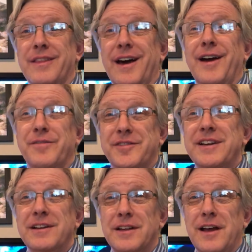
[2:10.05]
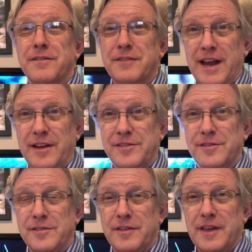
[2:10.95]
I've seen a lot of
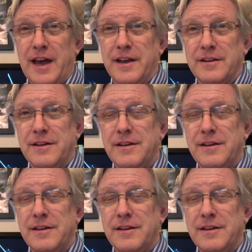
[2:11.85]
cases of that